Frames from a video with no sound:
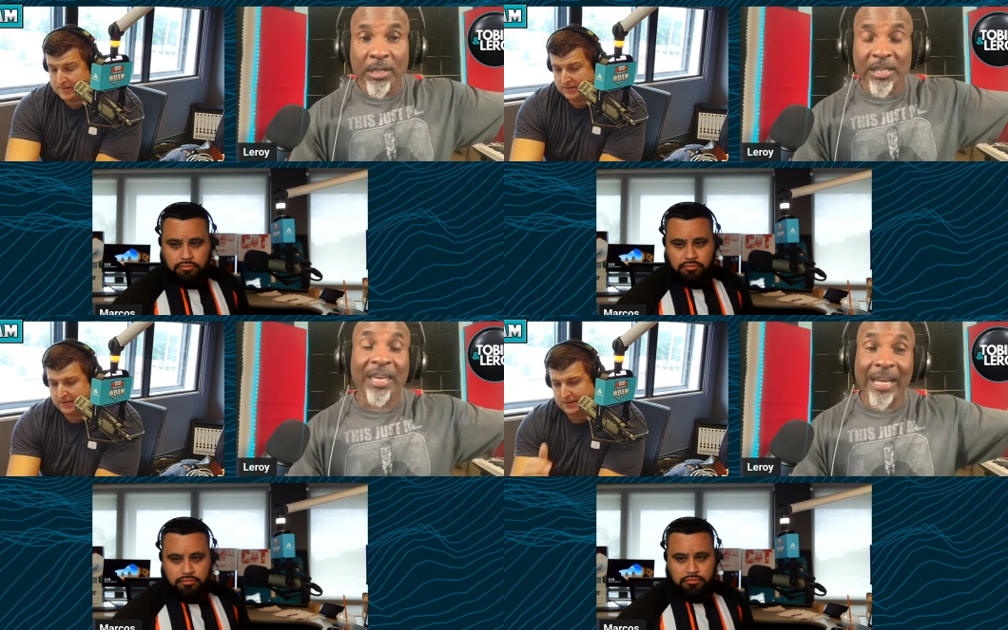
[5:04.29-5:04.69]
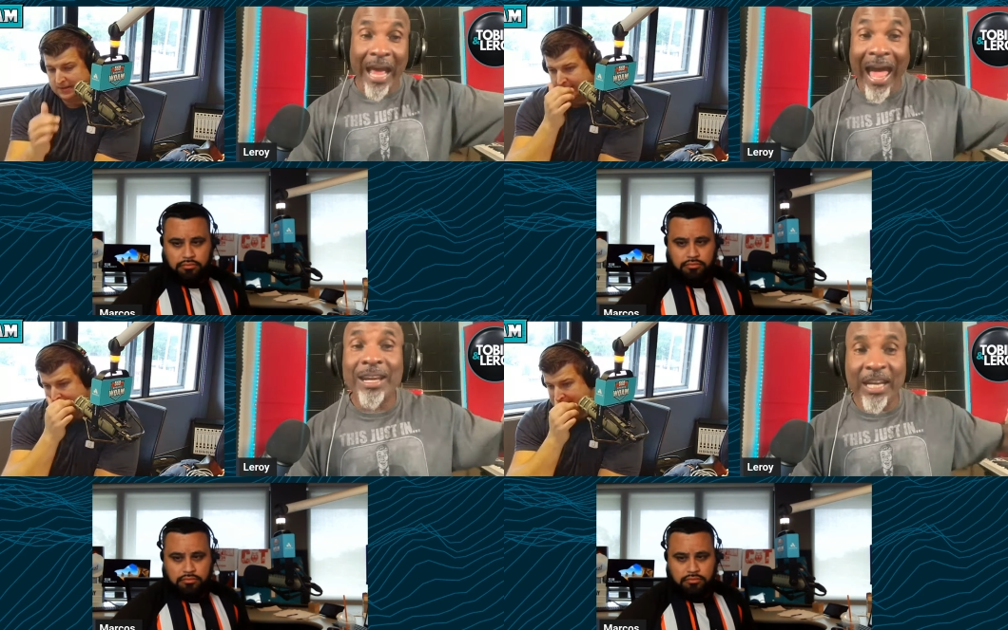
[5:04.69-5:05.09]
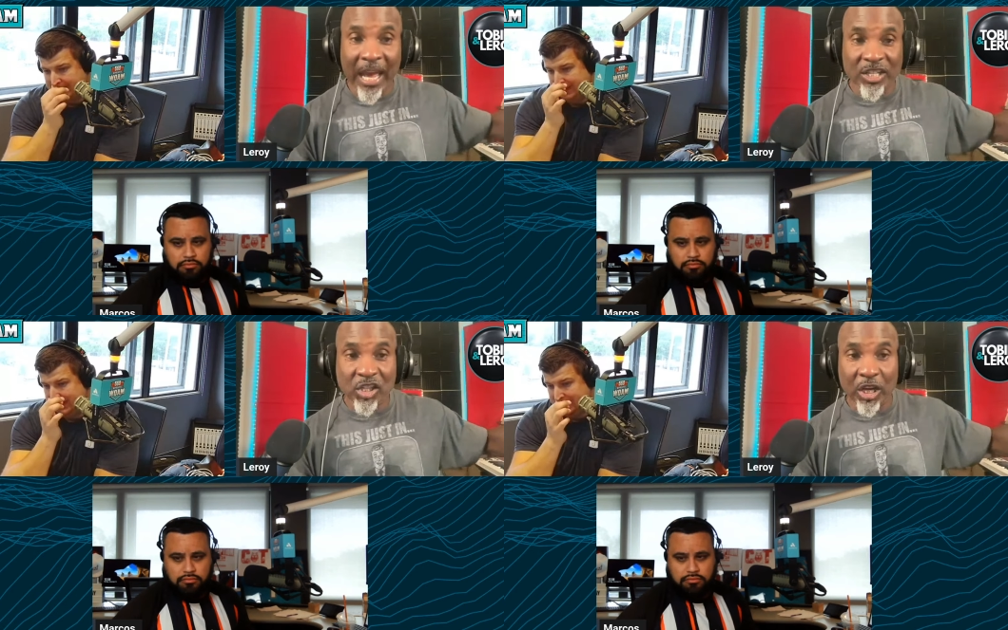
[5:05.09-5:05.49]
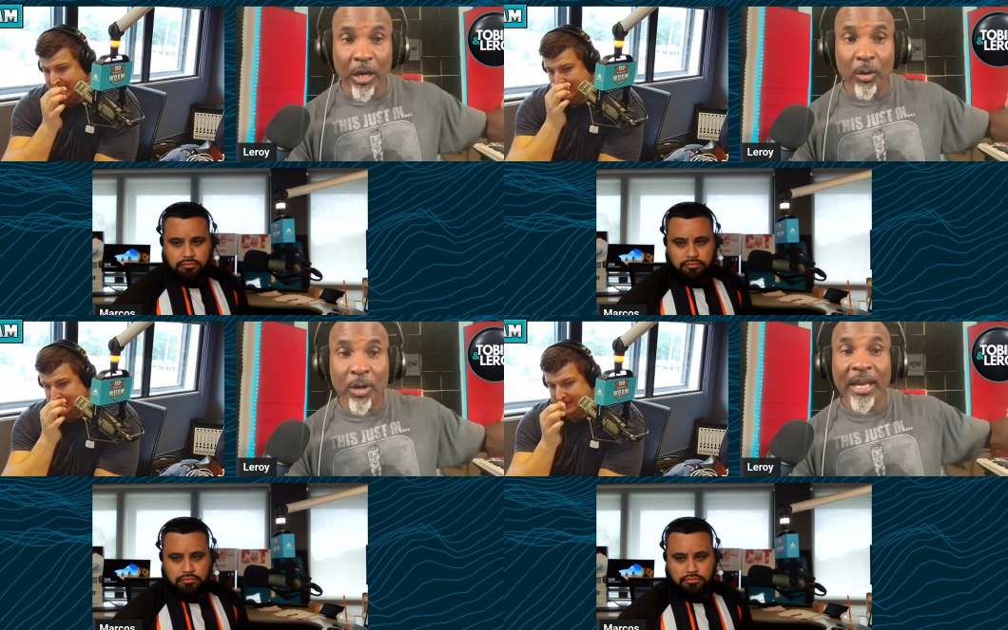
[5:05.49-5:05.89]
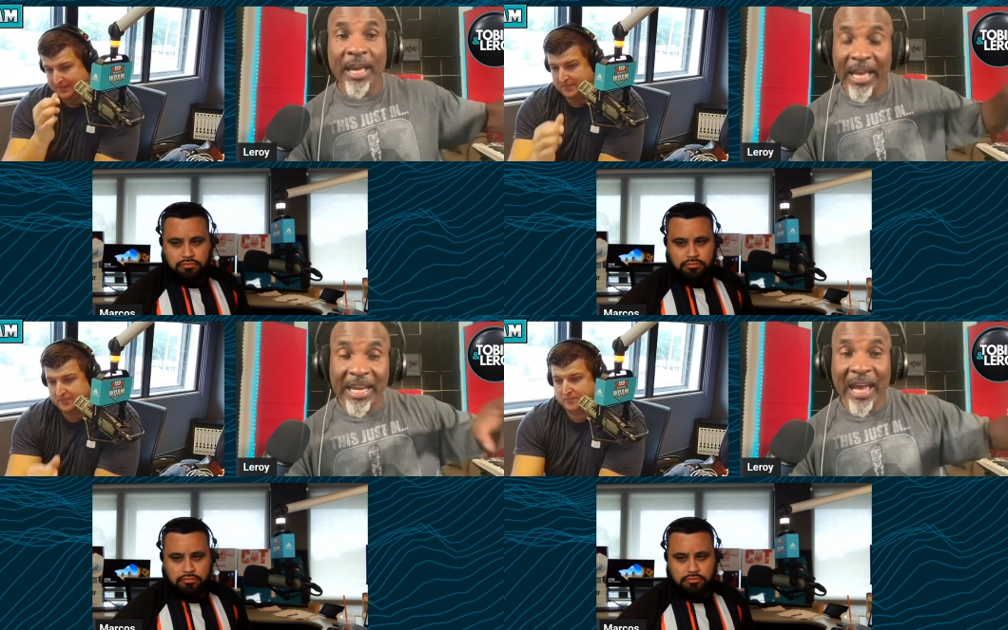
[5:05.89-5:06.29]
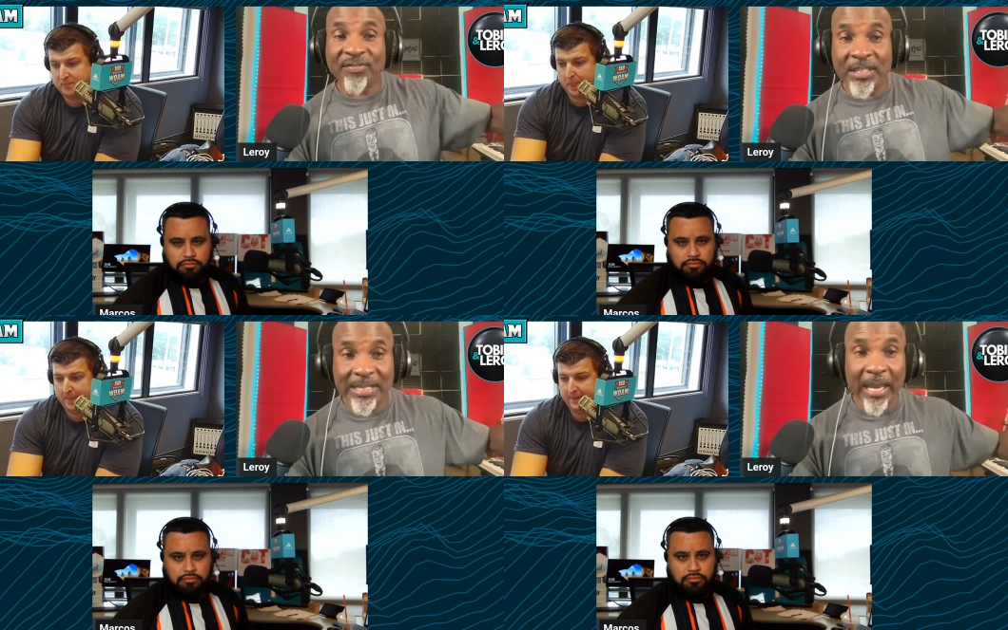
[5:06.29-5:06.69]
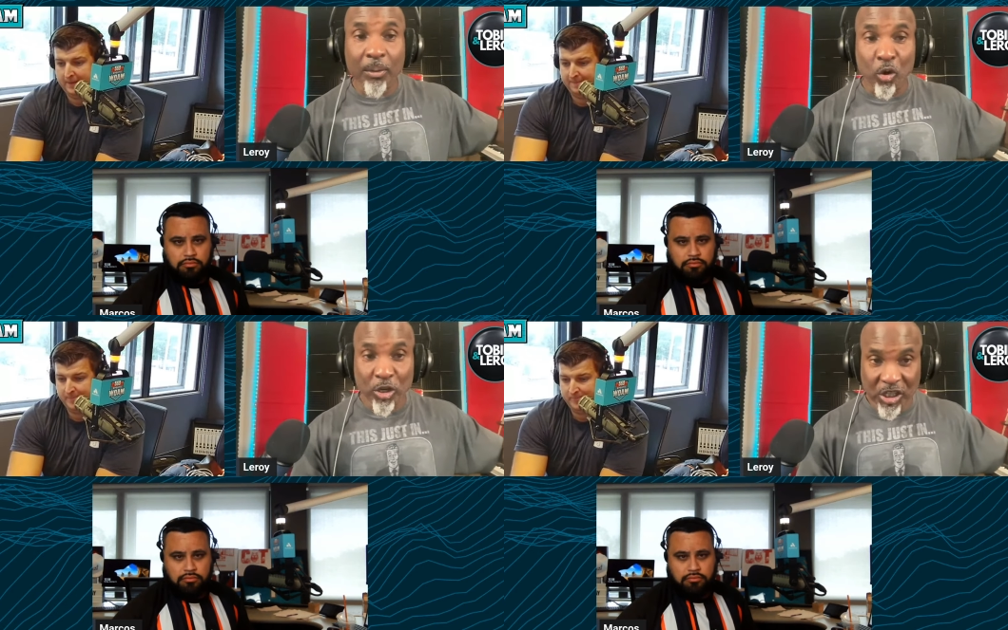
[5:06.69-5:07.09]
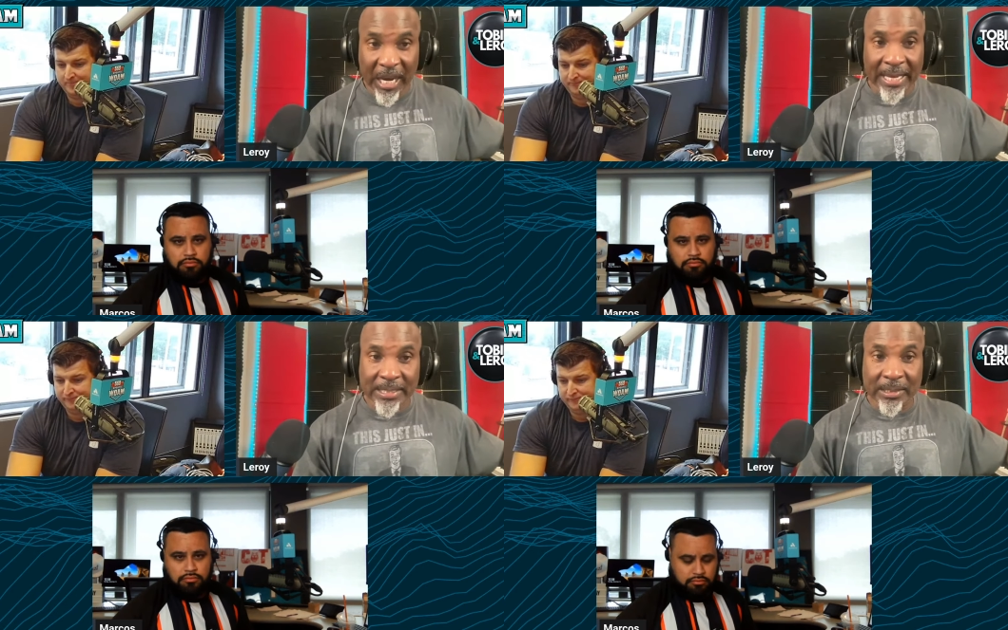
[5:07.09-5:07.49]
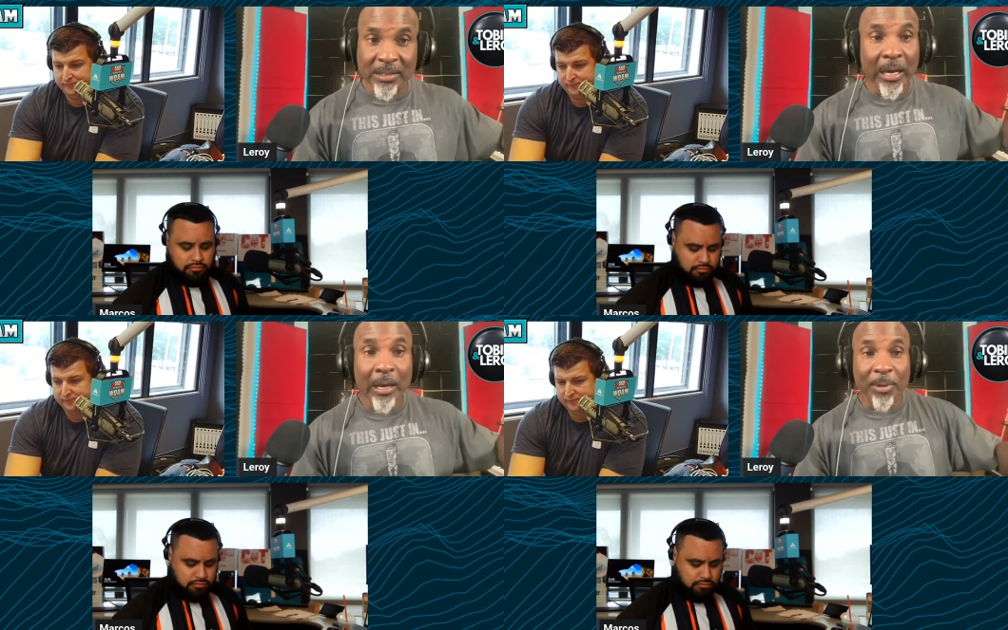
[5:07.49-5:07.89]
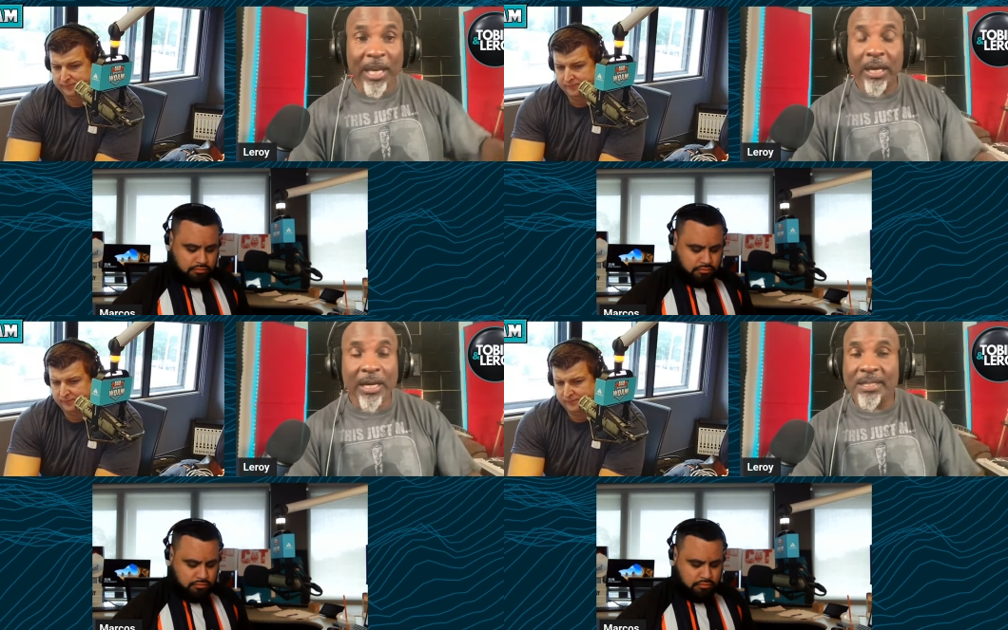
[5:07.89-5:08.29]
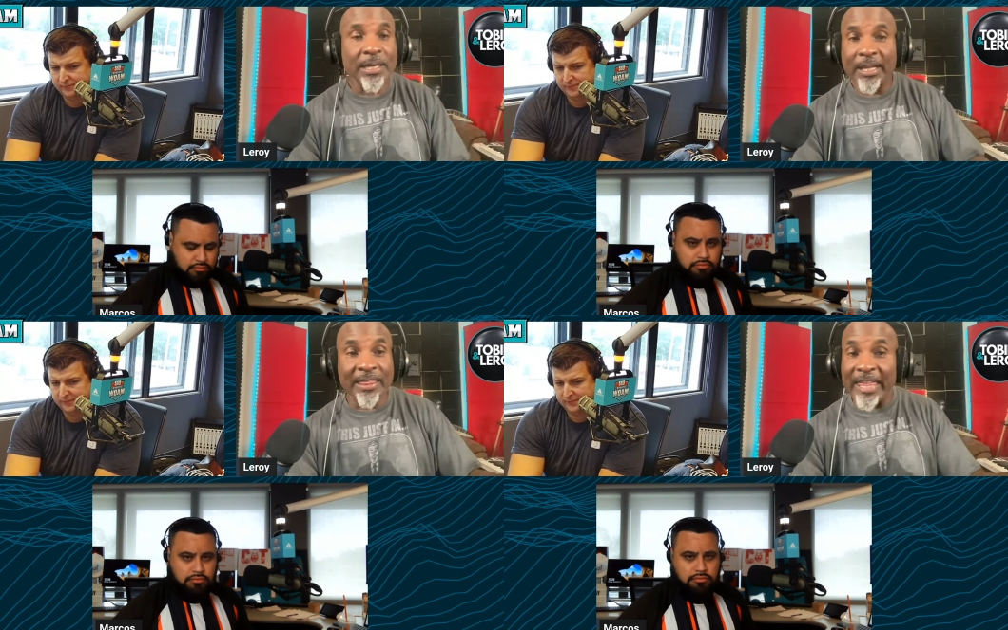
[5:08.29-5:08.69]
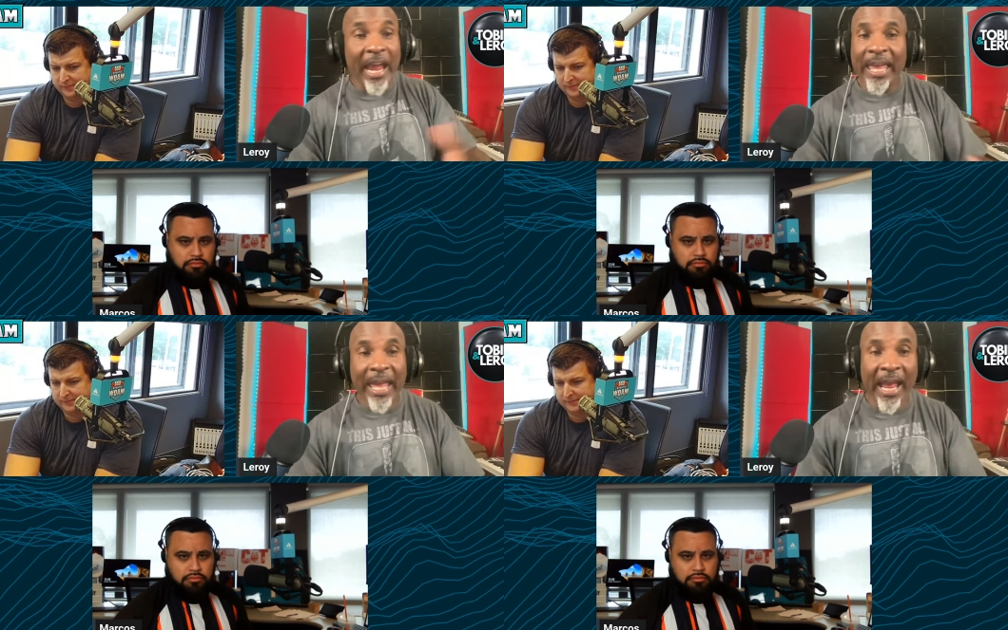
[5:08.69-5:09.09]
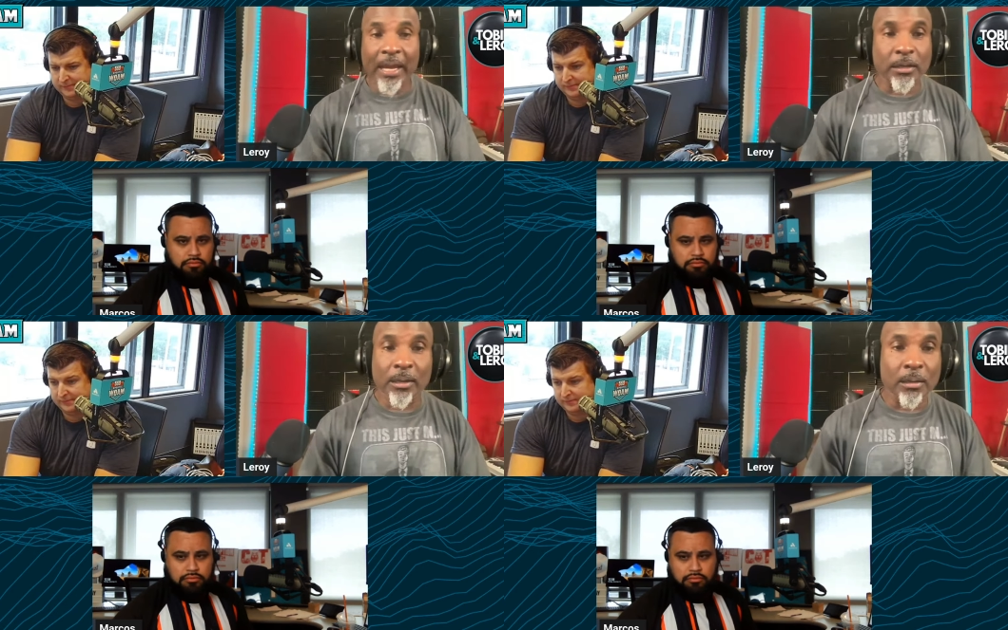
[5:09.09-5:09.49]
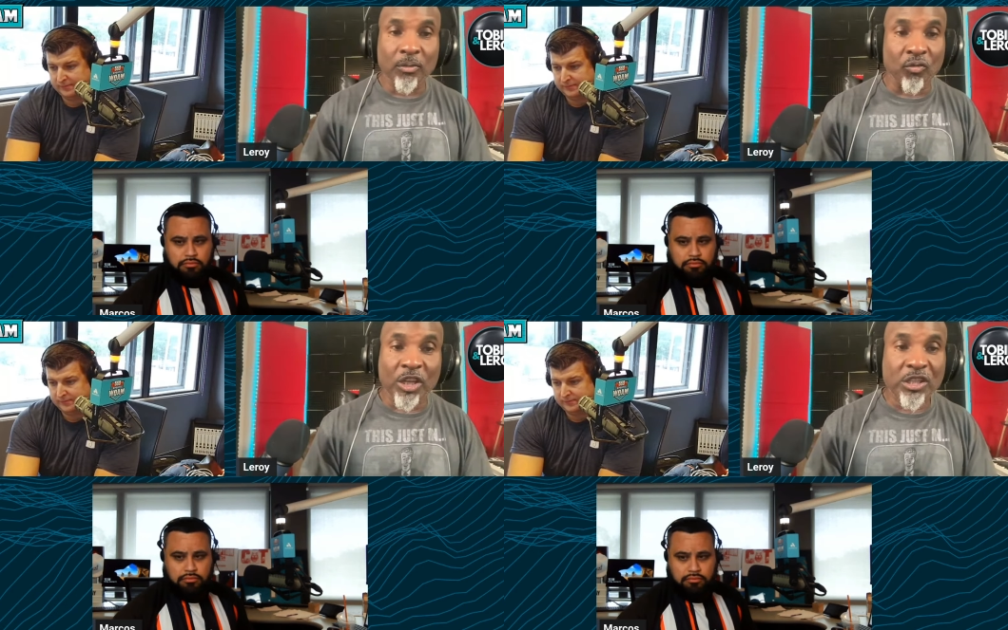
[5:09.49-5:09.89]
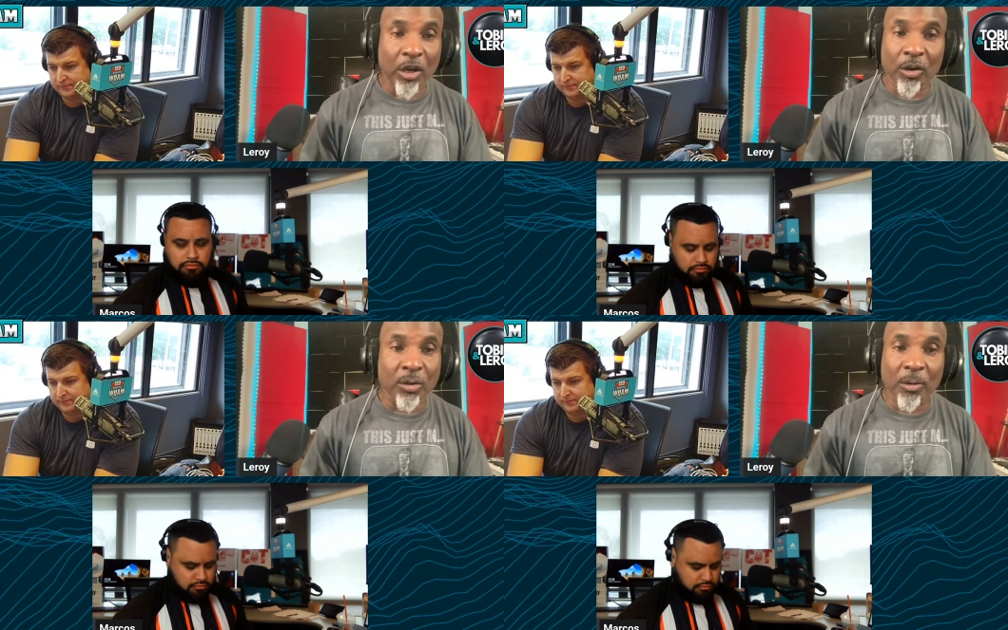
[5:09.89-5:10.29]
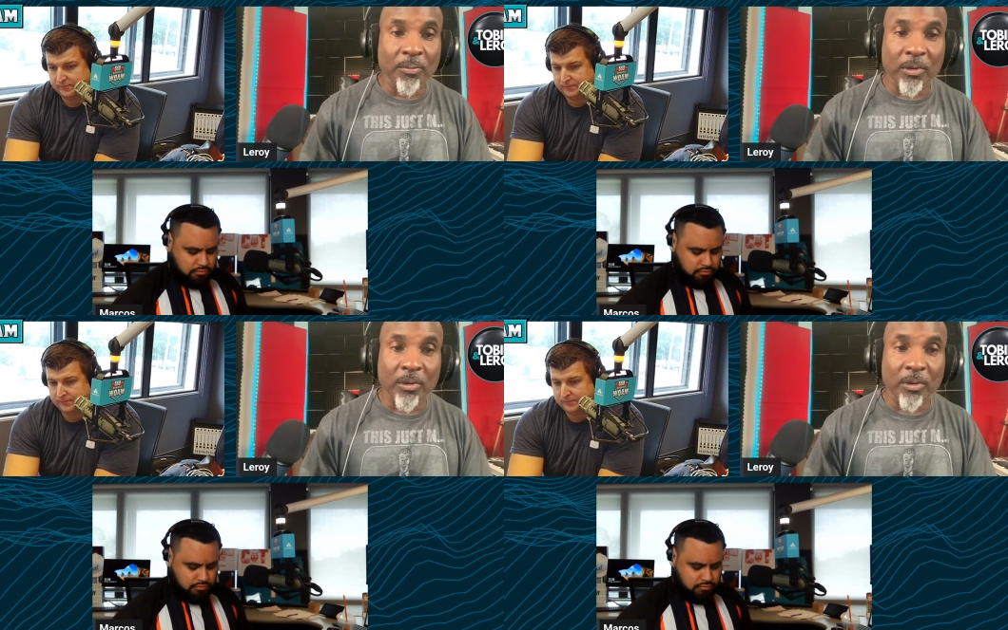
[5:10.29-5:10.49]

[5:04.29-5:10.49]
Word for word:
Speaker 1: to get out of that show and have to take more chances because they can't return the,